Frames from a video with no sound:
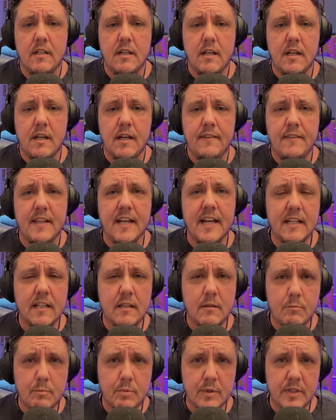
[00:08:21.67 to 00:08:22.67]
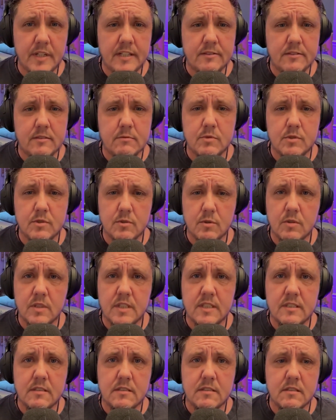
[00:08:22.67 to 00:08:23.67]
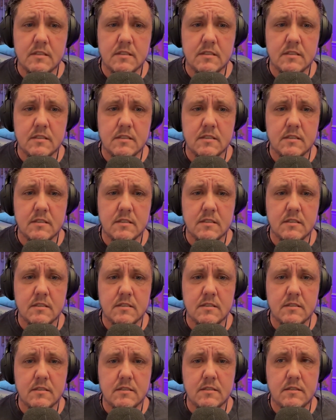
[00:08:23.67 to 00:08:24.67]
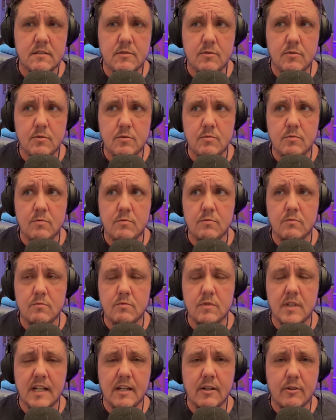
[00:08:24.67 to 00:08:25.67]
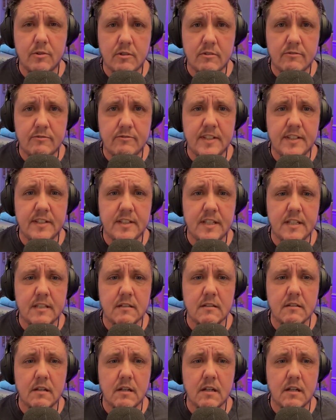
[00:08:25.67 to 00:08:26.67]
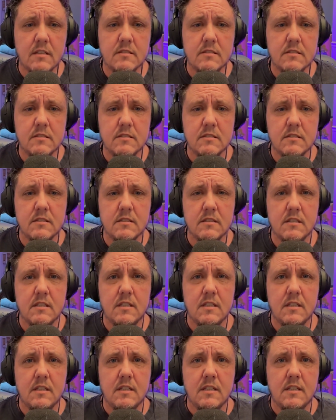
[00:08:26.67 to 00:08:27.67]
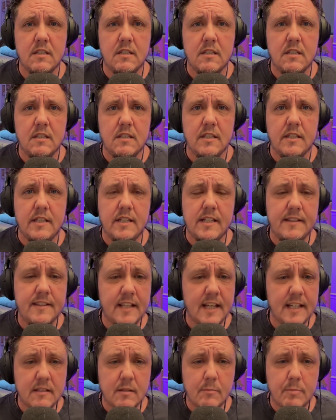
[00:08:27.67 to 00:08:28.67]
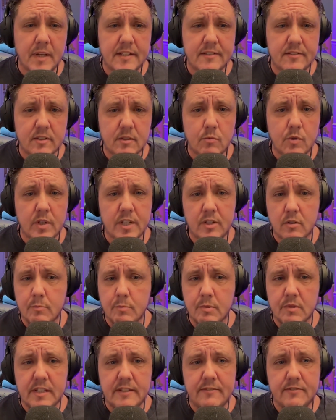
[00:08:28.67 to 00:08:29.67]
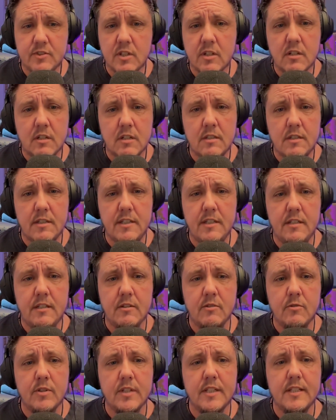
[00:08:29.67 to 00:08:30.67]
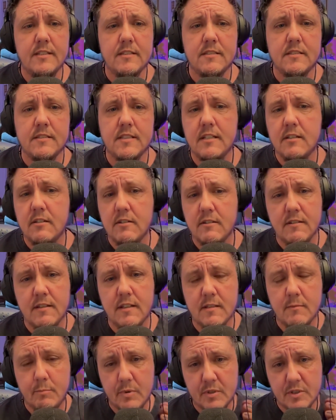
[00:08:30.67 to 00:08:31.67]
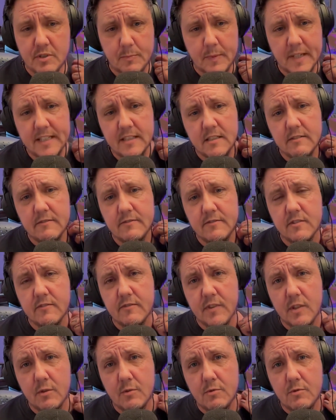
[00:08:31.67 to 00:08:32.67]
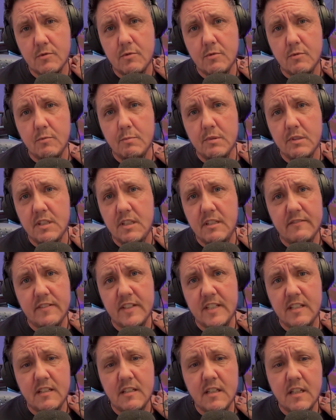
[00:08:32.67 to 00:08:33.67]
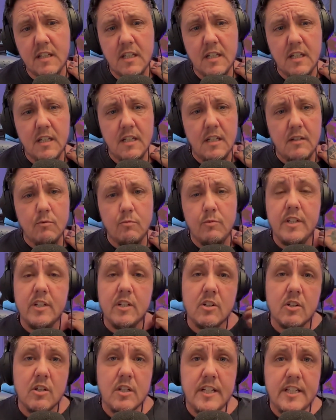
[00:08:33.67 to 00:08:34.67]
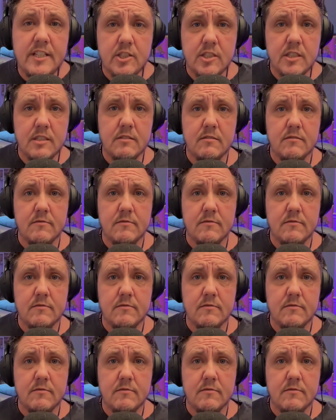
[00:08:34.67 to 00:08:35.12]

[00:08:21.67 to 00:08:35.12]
And that can bring some solace to how you're feeling in a loss. And that depends on what your beliefs are. Consider the perspectives of those who believe in reincarnation.